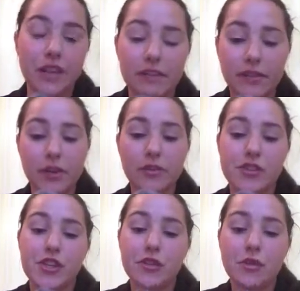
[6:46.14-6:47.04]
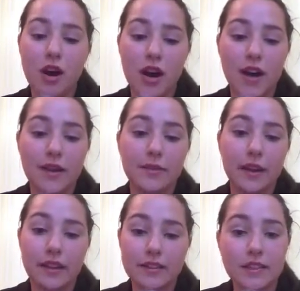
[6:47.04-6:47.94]
if you chew on one
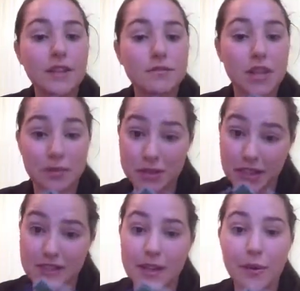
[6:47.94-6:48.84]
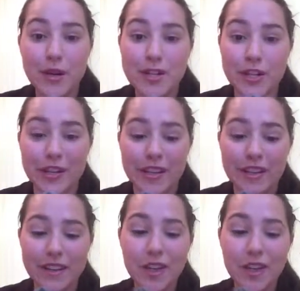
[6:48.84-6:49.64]
of these leaves, it will taste like wintergreen.